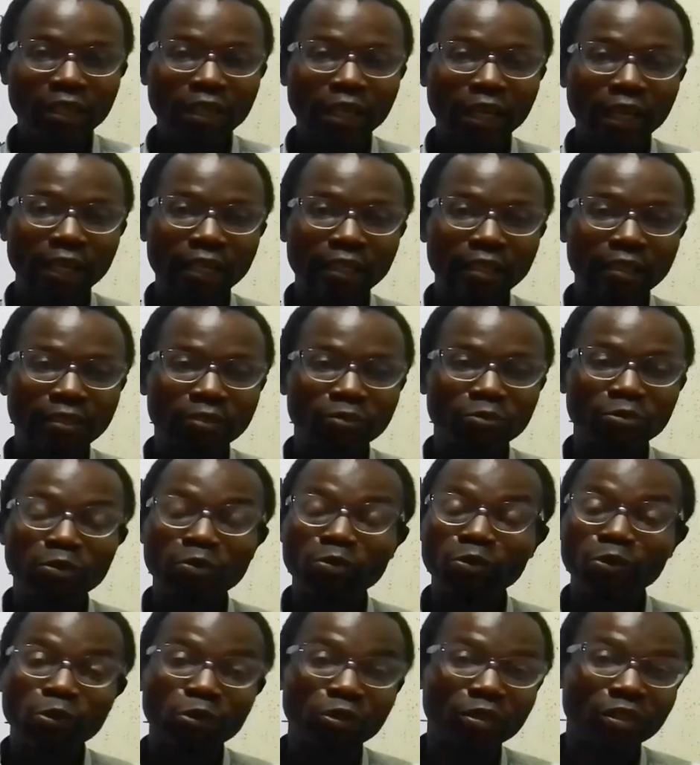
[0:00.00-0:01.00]
and
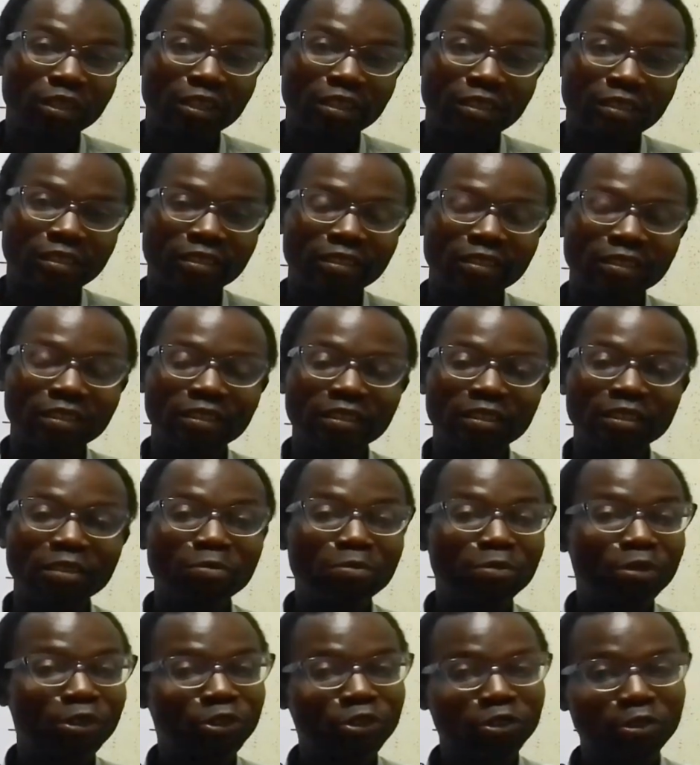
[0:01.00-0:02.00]
we've looked at the
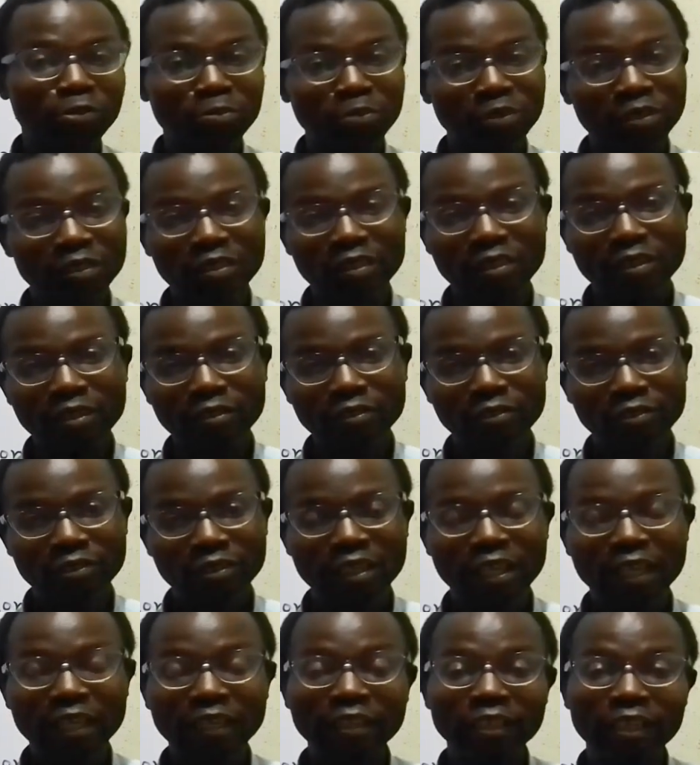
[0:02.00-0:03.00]
major minerals,
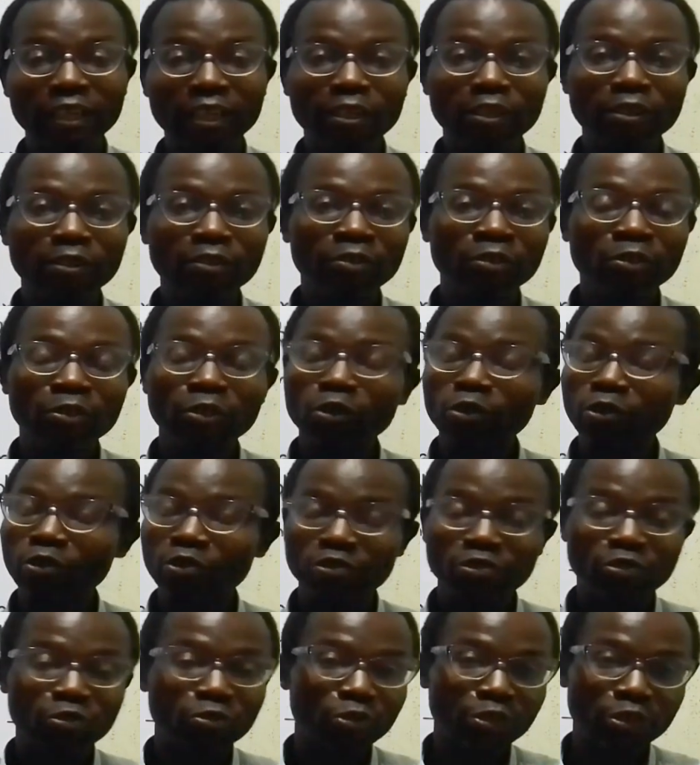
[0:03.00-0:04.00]
and now
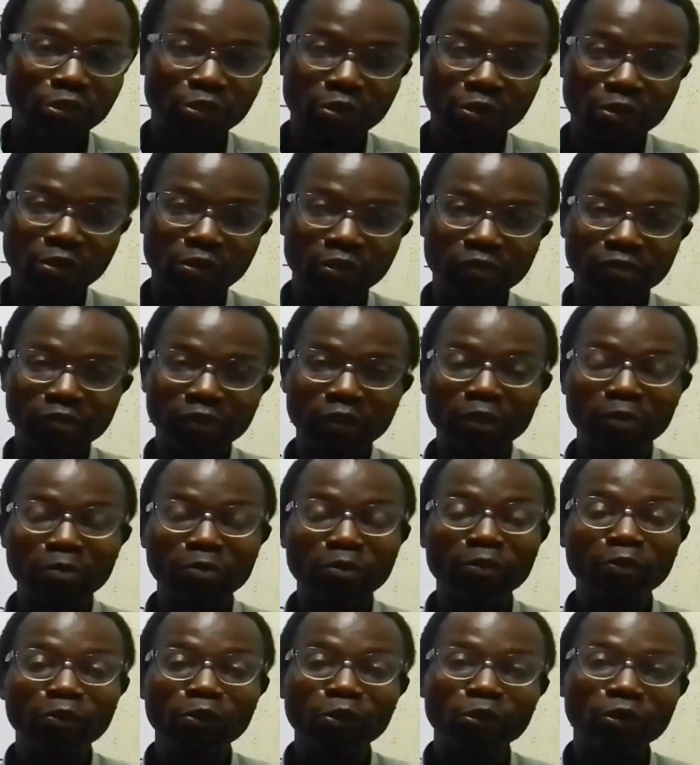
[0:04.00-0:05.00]
considering all of them,
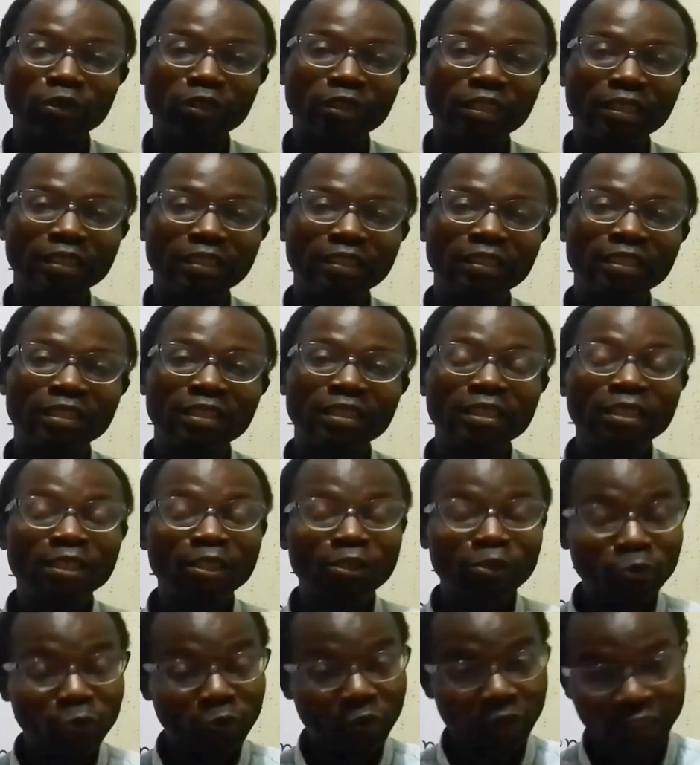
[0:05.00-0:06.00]

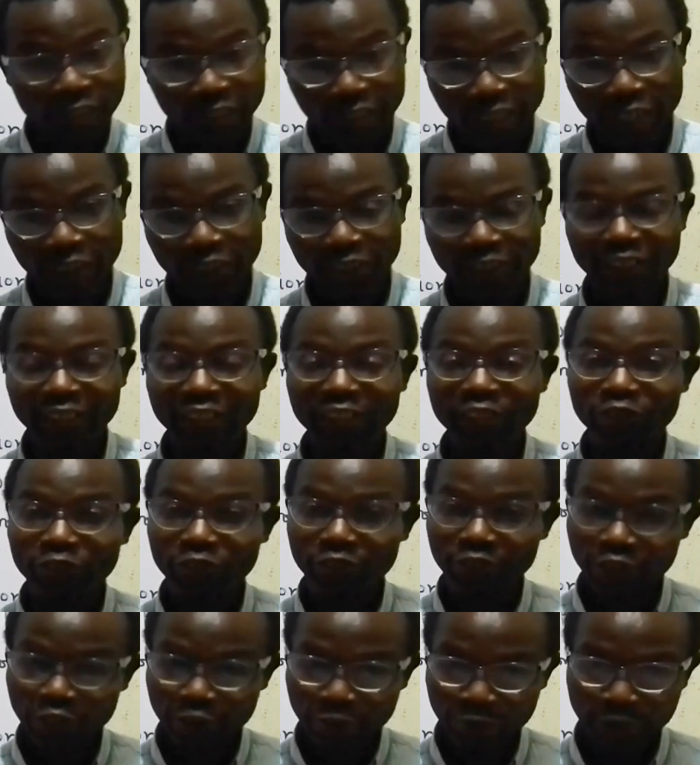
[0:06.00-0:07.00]
we are now in the
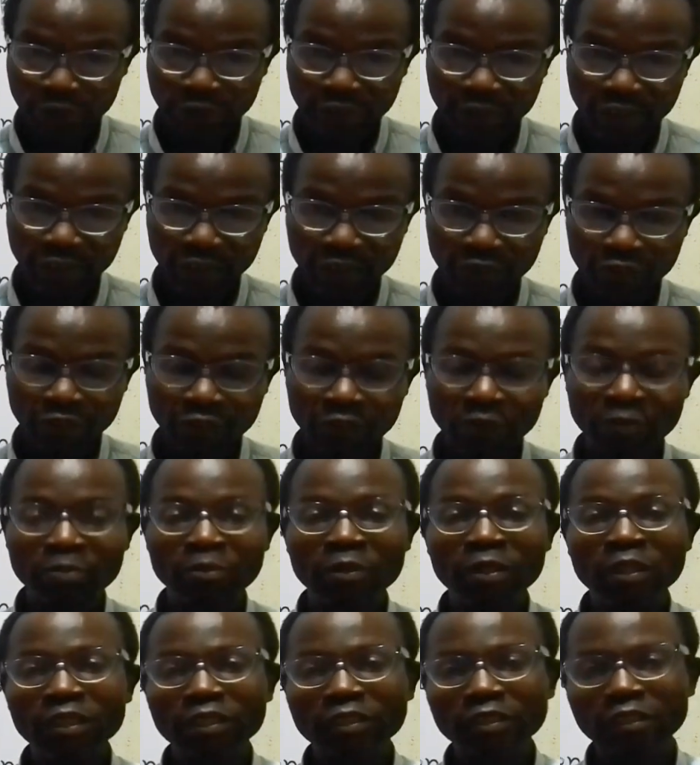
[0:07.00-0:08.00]
trace minerals.
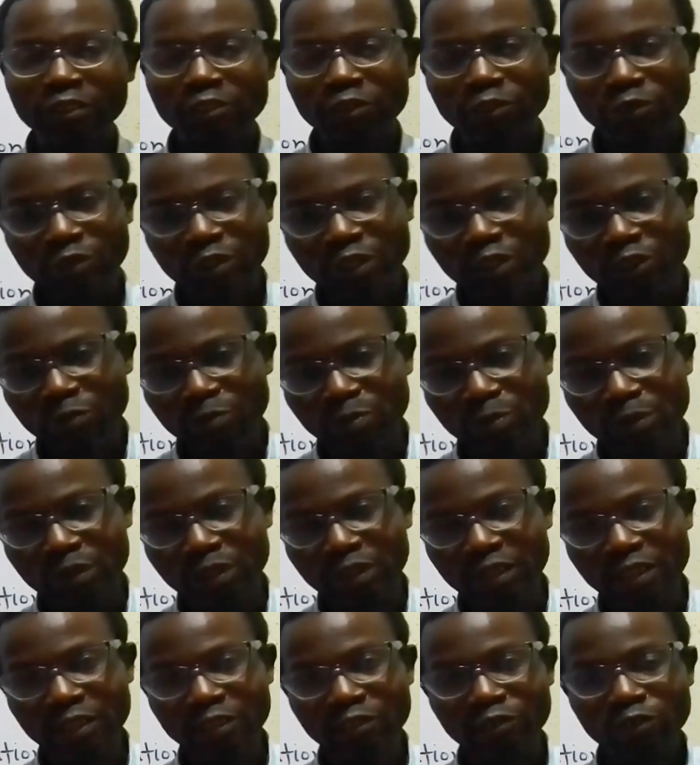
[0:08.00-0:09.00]
The trace
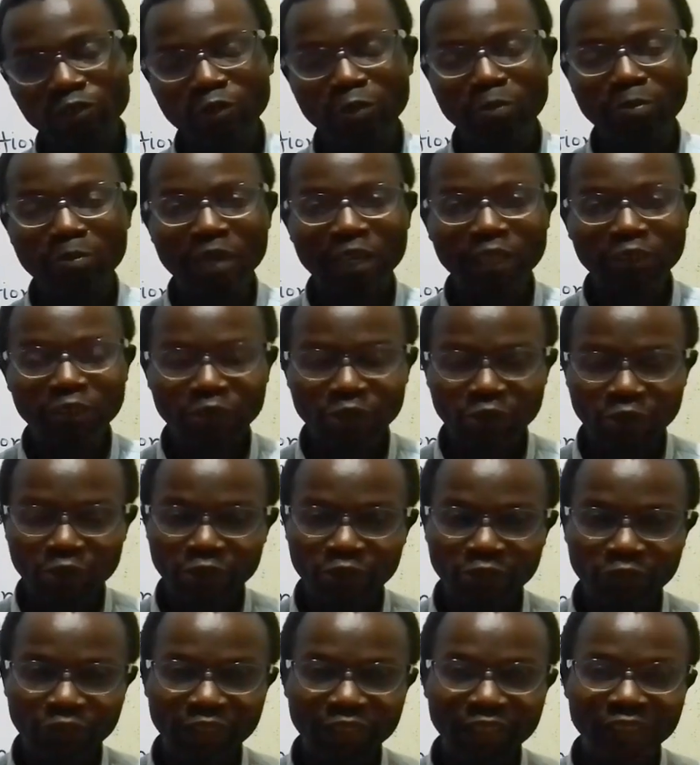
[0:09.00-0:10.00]
minerals or
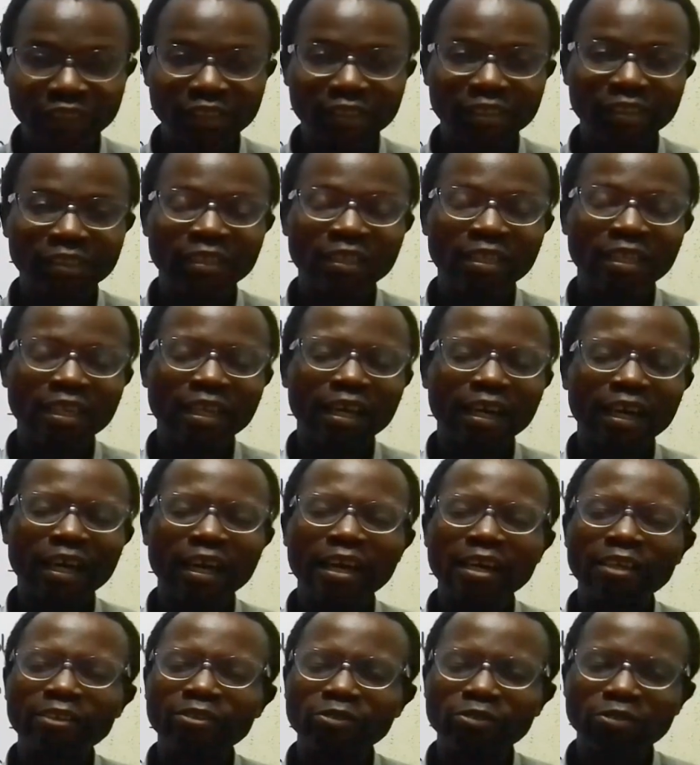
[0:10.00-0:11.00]
micronutrients
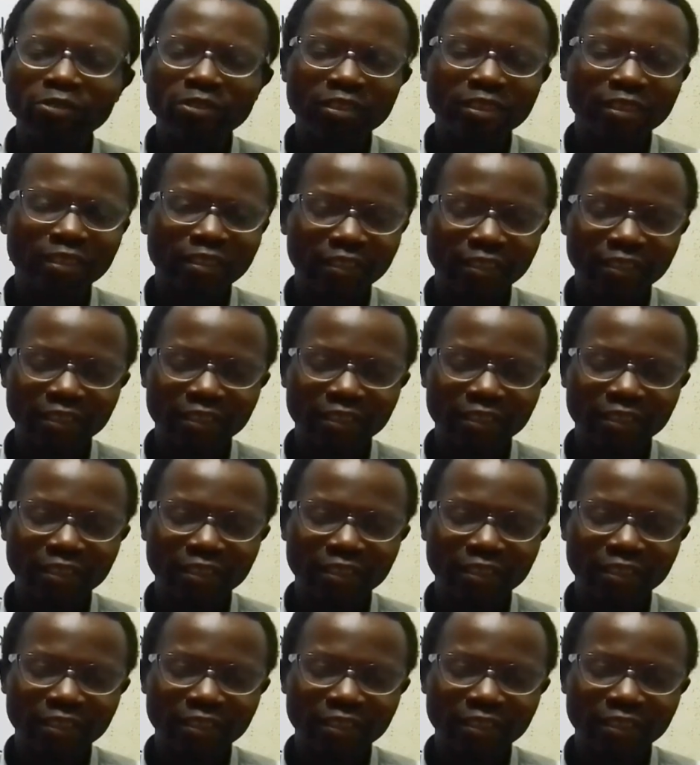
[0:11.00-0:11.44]
are not,